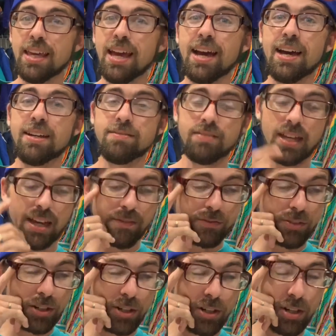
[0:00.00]
yeah,
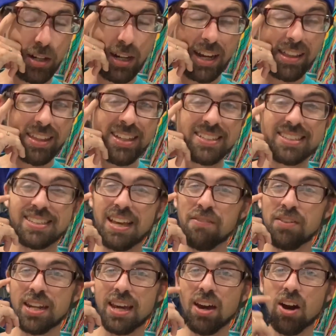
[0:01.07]
after I think a
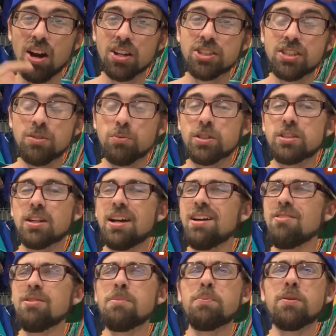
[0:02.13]
7-day auction, which I
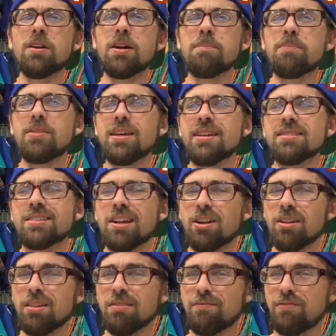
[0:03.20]
only put up things that
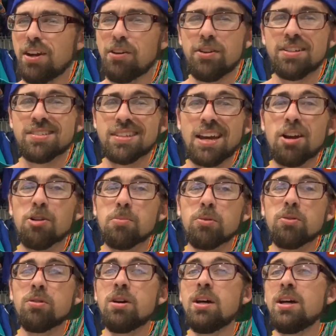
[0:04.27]
are very
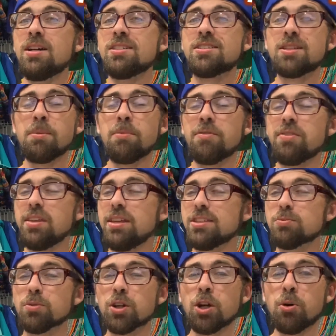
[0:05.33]
desirable, some of
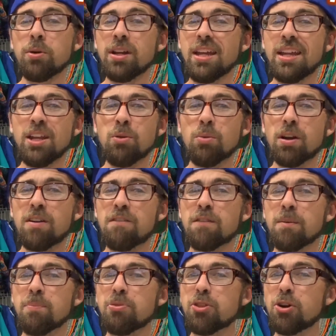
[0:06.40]
these were going anywhere
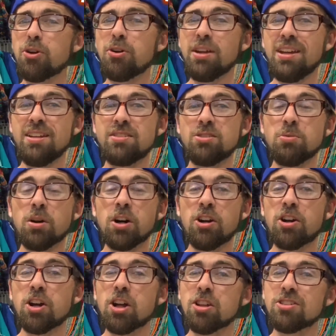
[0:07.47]
from $30 to
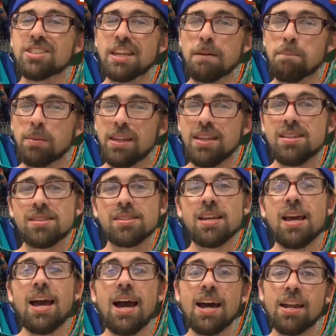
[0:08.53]
$100 a piece.
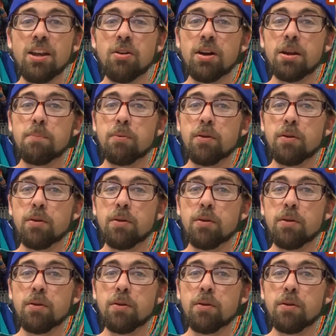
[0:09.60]
I didn't know how to